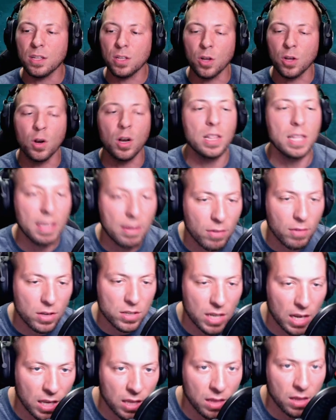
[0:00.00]
going to leave
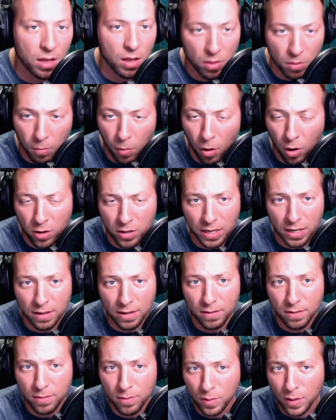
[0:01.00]
us in the
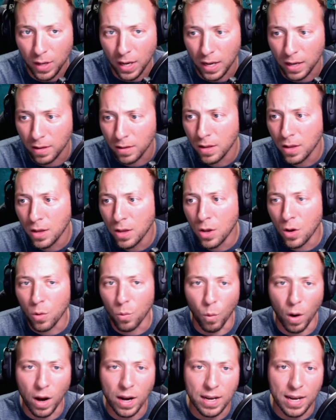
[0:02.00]
market? Okay,
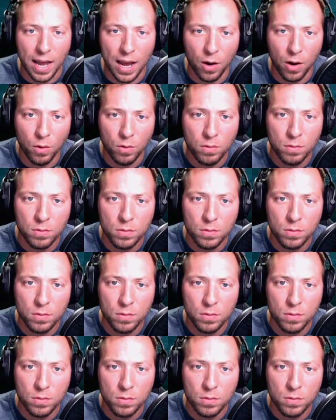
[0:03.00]
right now,